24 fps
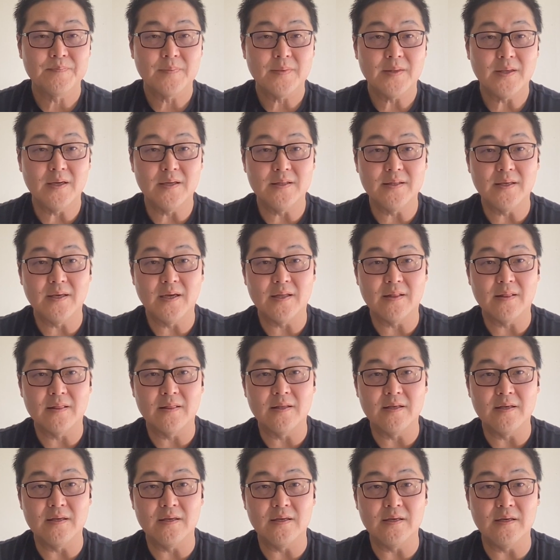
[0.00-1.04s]
And yet
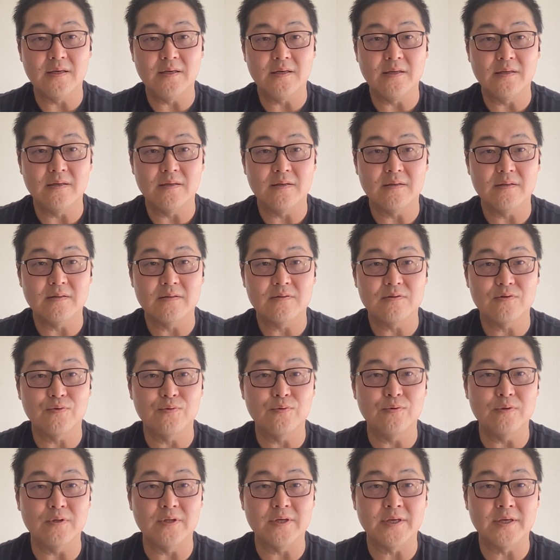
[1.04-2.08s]
the
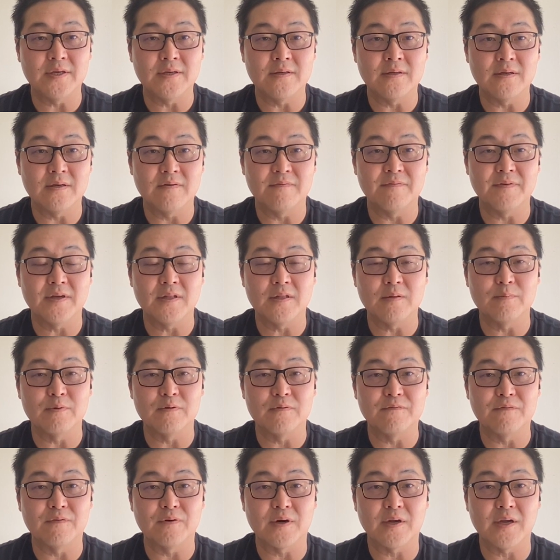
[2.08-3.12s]
tooling
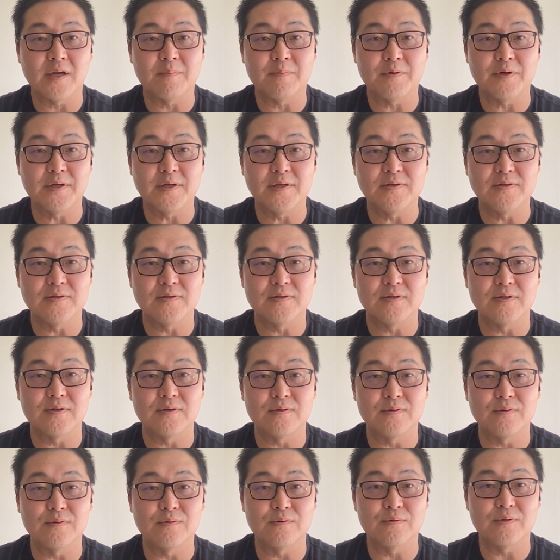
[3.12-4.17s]
available for companies
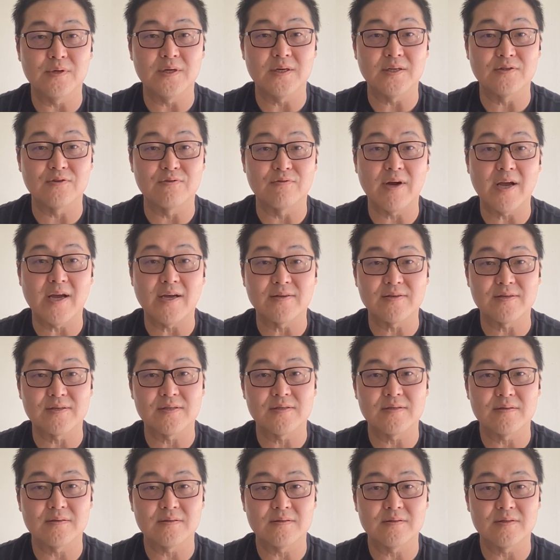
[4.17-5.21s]
to
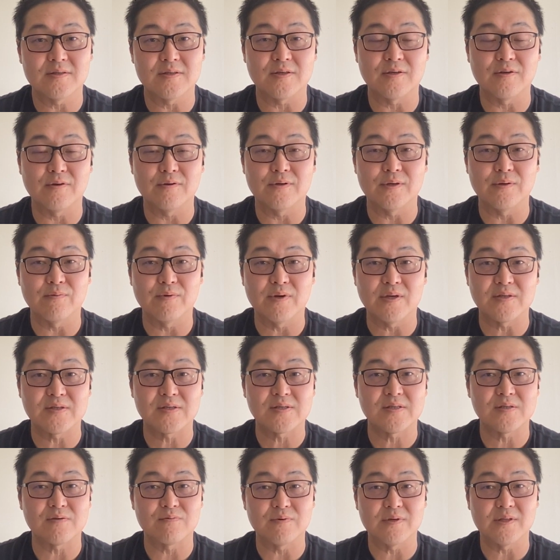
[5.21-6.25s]
address security
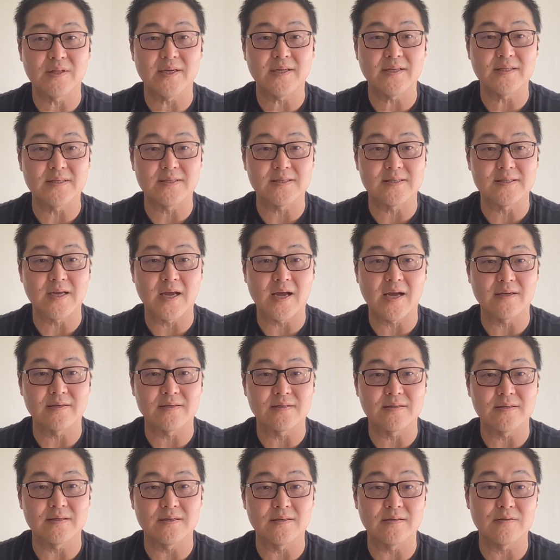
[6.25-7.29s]
risks related to
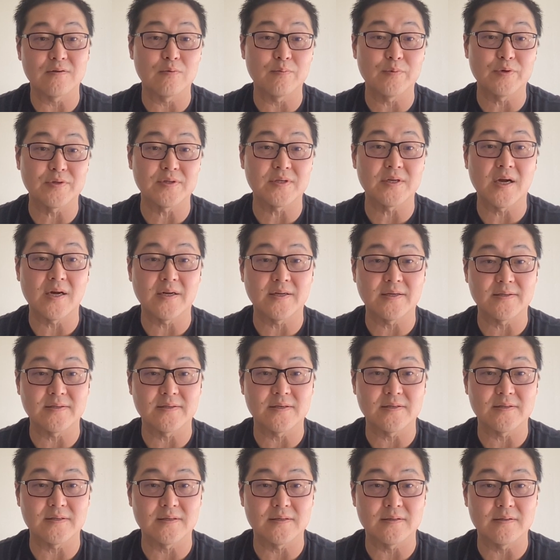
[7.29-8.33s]
SaaS is almost
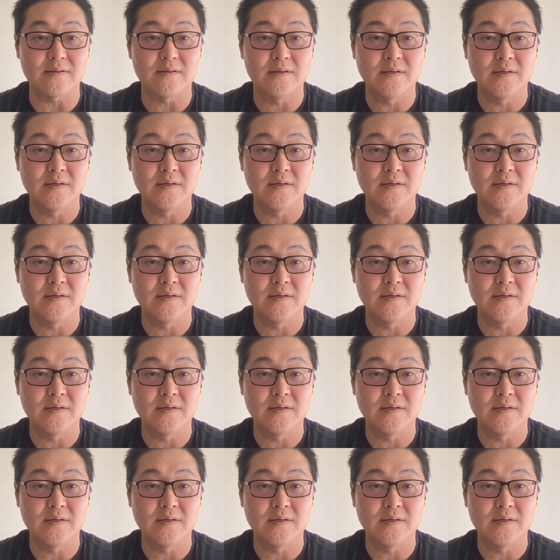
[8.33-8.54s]
non-existent.